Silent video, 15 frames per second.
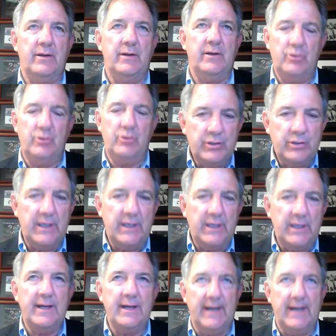You
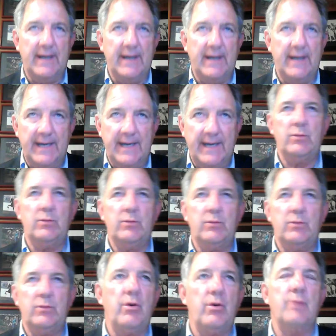did, I did, we all
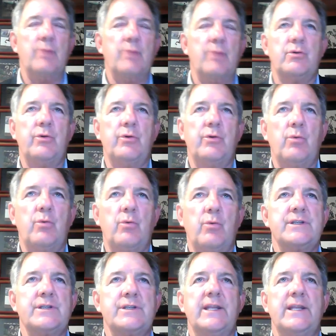grew up showing
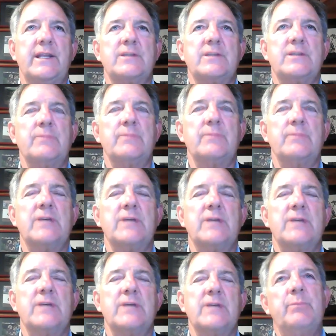horses, and they sometimes
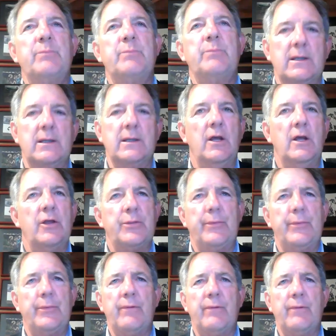competed in
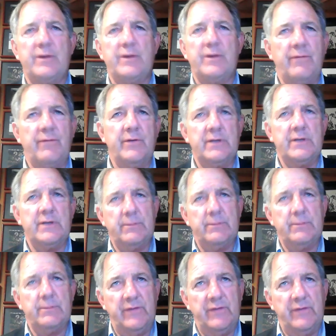3 or 4 different
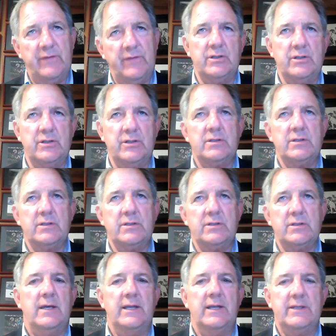divisions
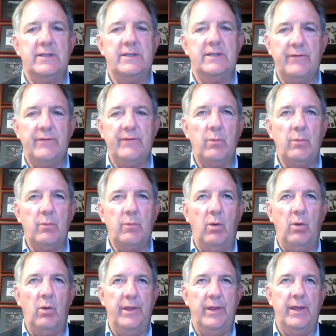and did very
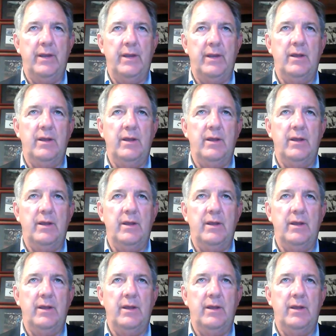well with it.